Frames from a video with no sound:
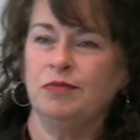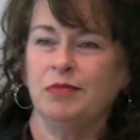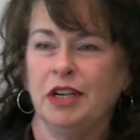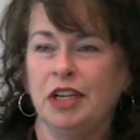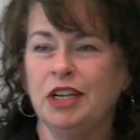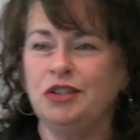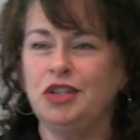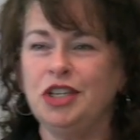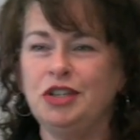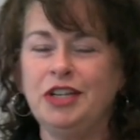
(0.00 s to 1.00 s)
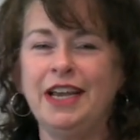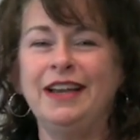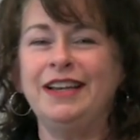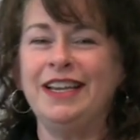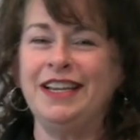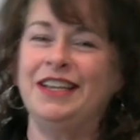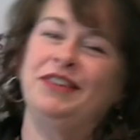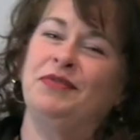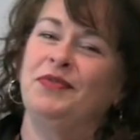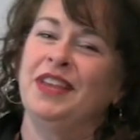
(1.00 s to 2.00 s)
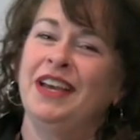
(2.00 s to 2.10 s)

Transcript: might get chit-chatty and,